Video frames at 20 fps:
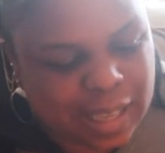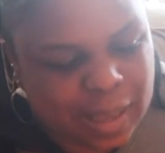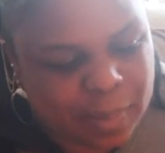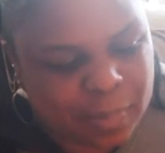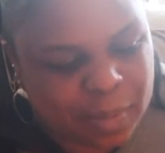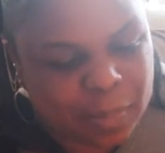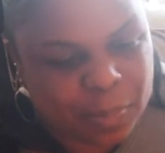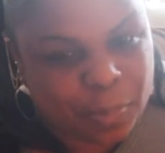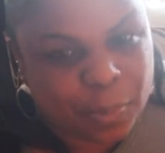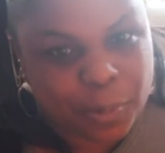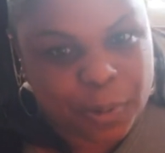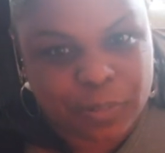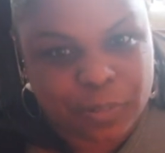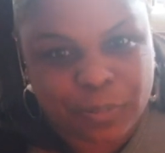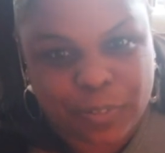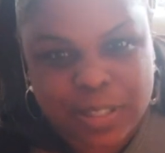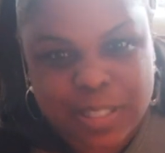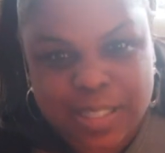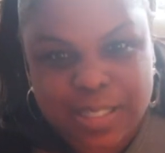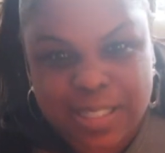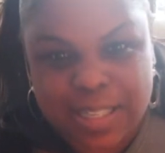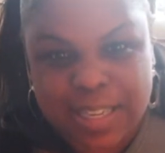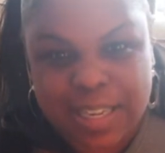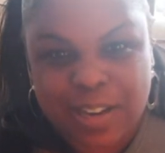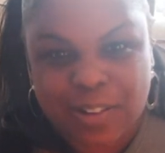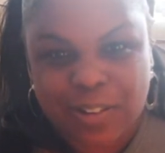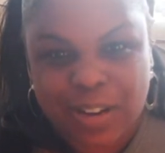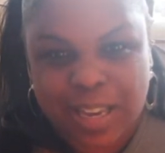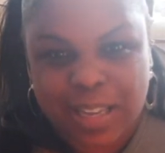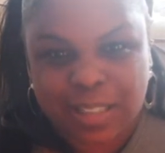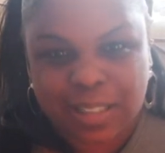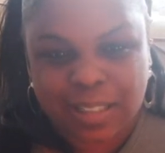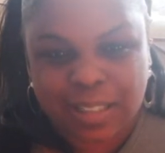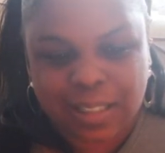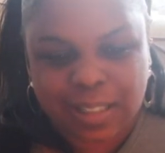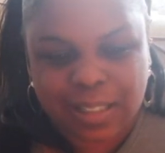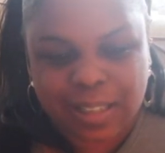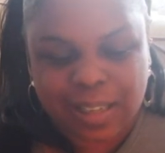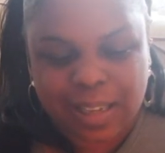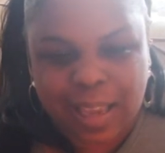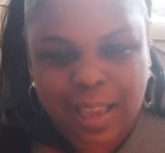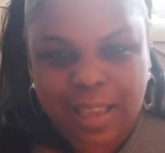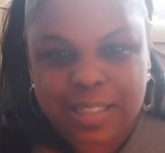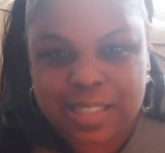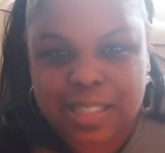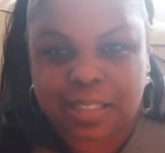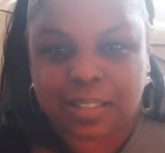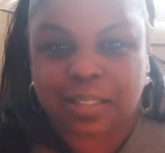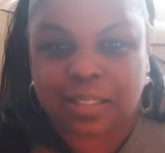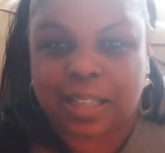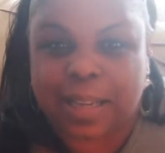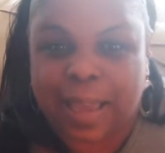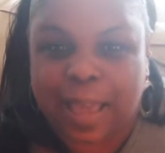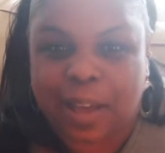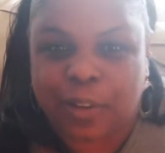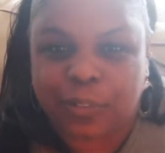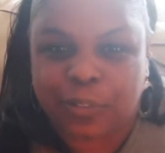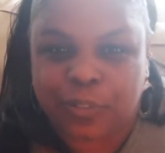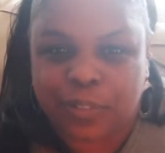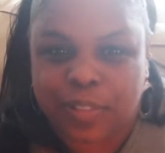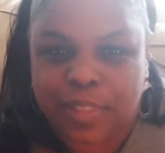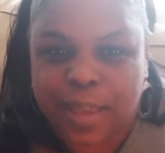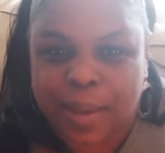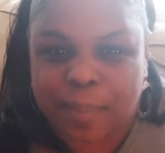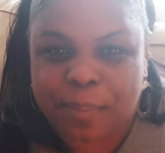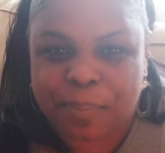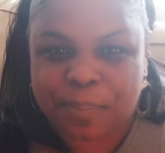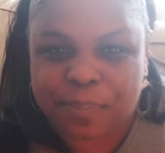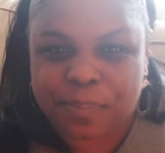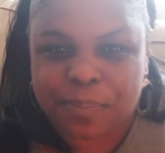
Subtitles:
important for us to hear it and to look out for them.